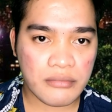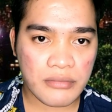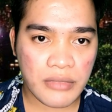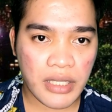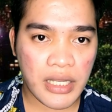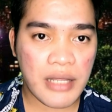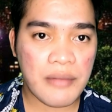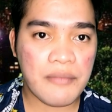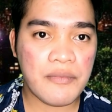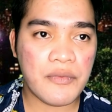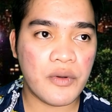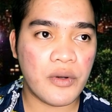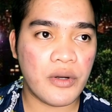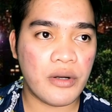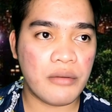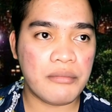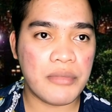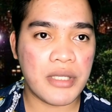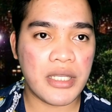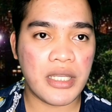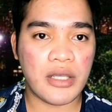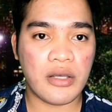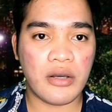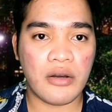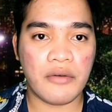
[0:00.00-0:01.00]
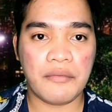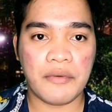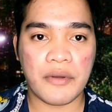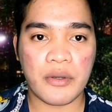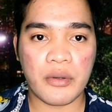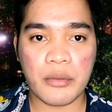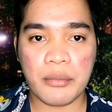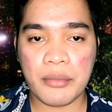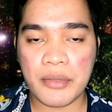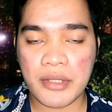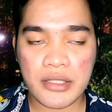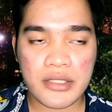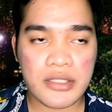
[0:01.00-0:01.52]
alam nyo ang meaning of
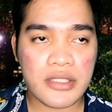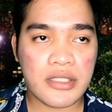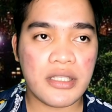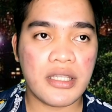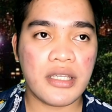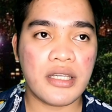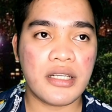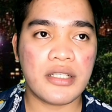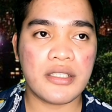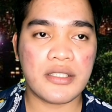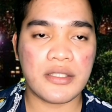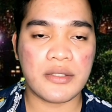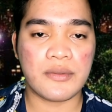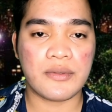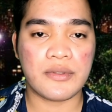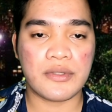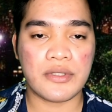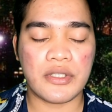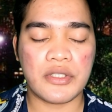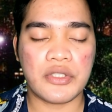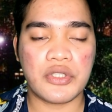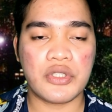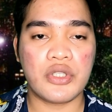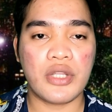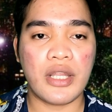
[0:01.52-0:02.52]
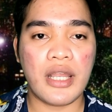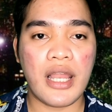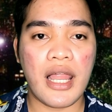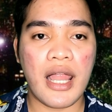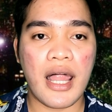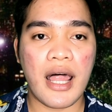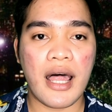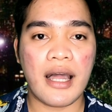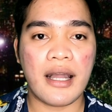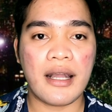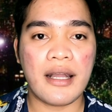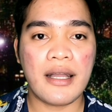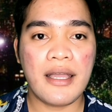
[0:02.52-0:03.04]
equipment engineer, so search na
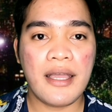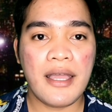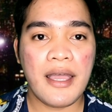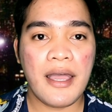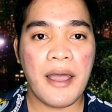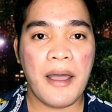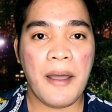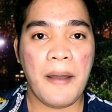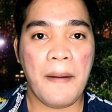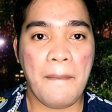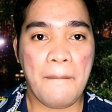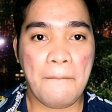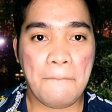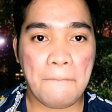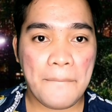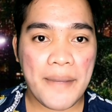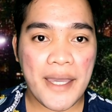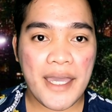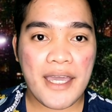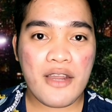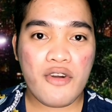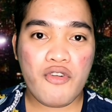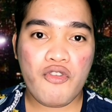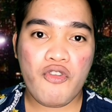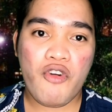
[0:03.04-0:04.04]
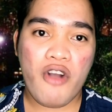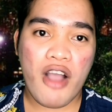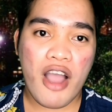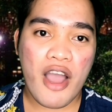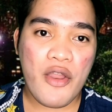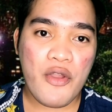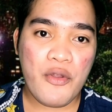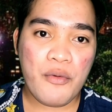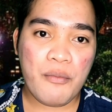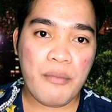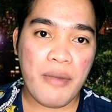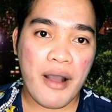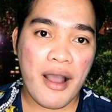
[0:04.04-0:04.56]
lang. Pero,
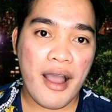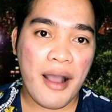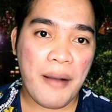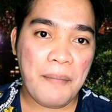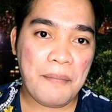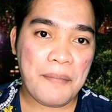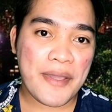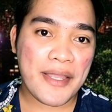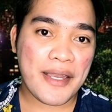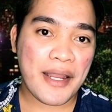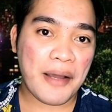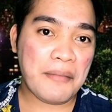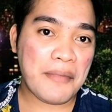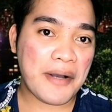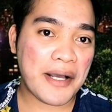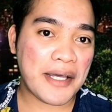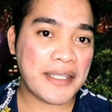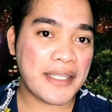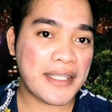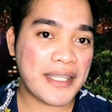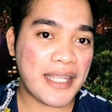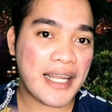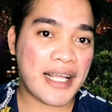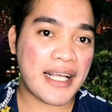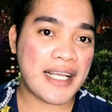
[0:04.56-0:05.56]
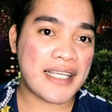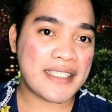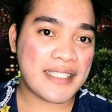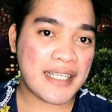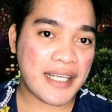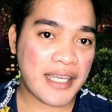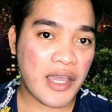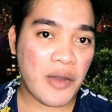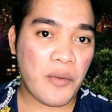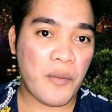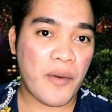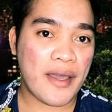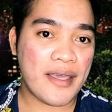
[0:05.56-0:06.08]
ano ba ang pinakamaganda talaga
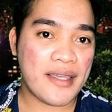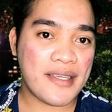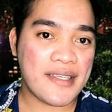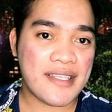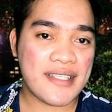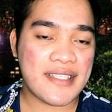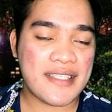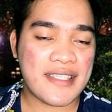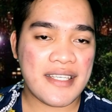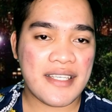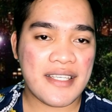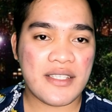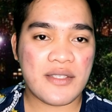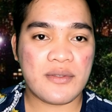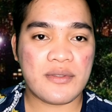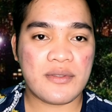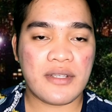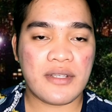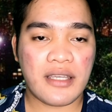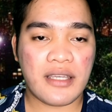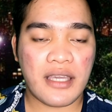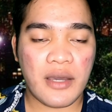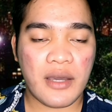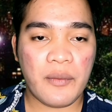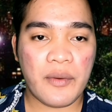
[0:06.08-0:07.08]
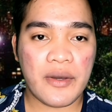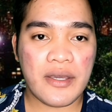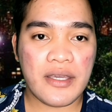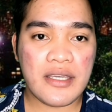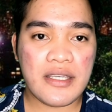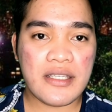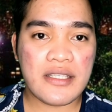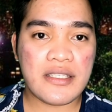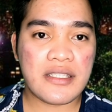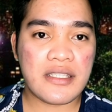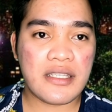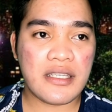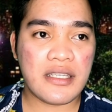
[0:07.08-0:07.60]
sa KYEC? So, sa
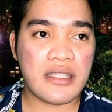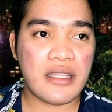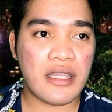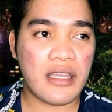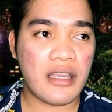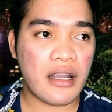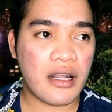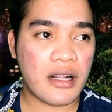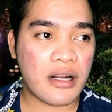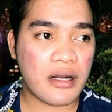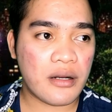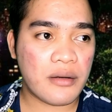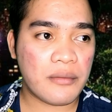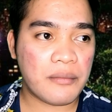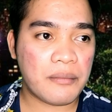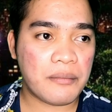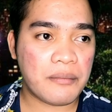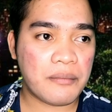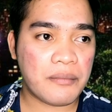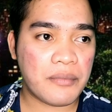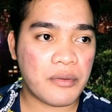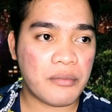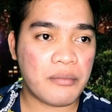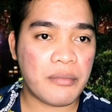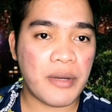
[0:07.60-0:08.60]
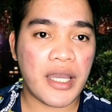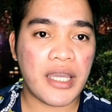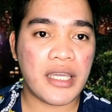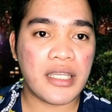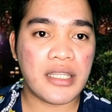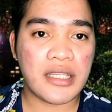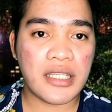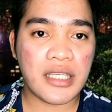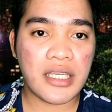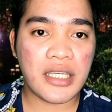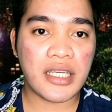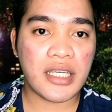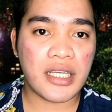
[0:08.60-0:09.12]
KYEC, they are
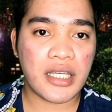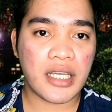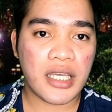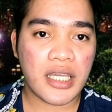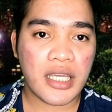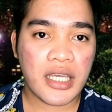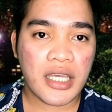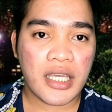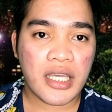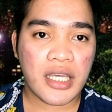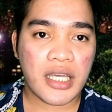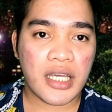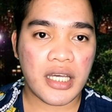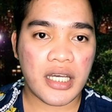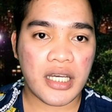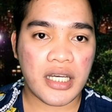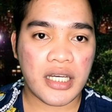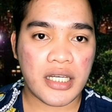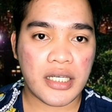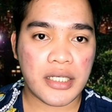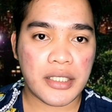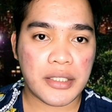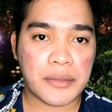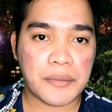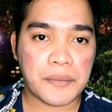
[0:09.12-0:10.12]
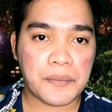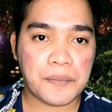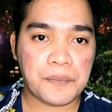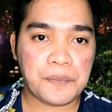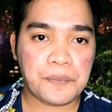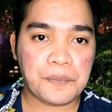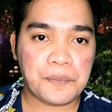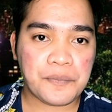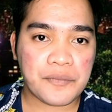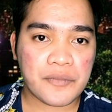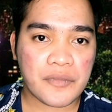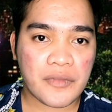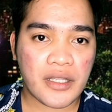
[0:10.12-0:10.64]
providing
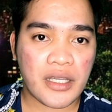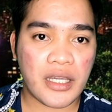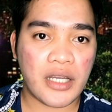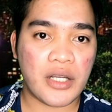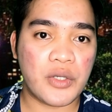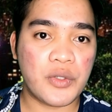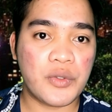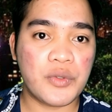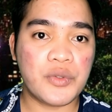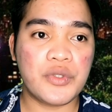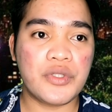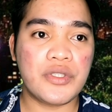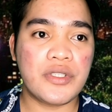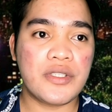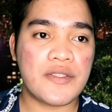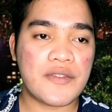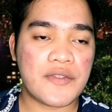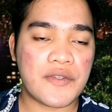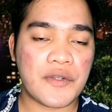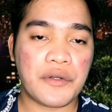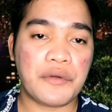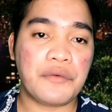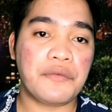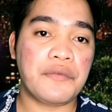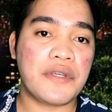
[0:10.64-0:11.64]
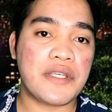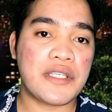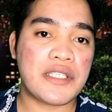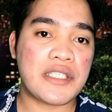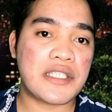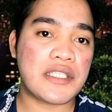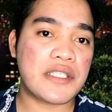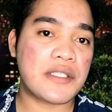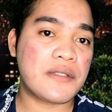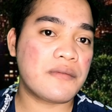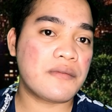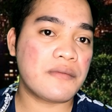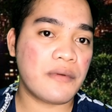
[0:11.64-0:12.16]
a good
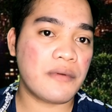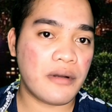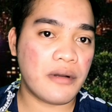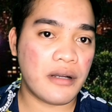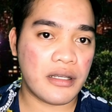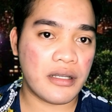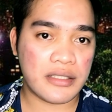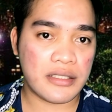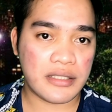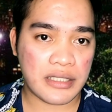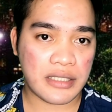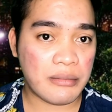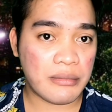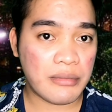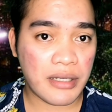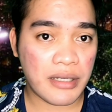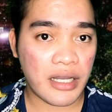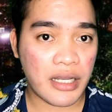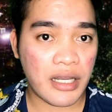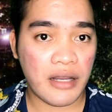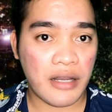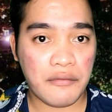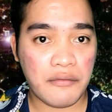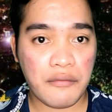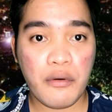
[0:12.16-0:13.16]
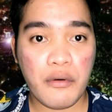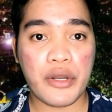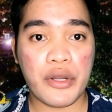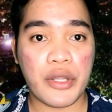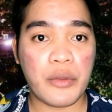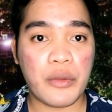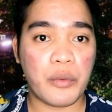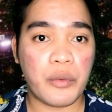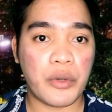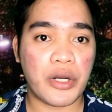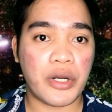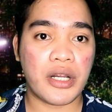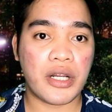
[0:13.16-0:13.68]
service sa mga
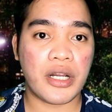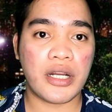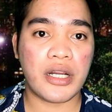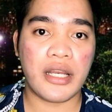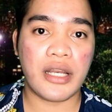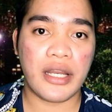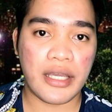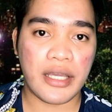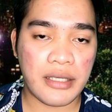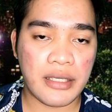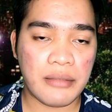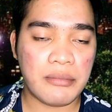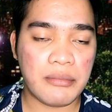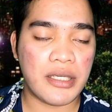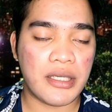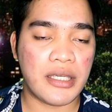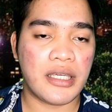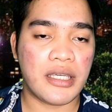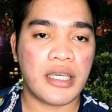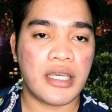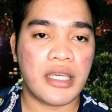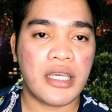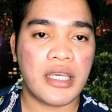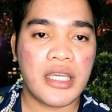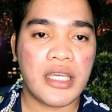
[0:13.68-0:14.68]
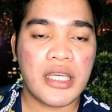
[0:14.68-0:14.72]
foreign worker like me.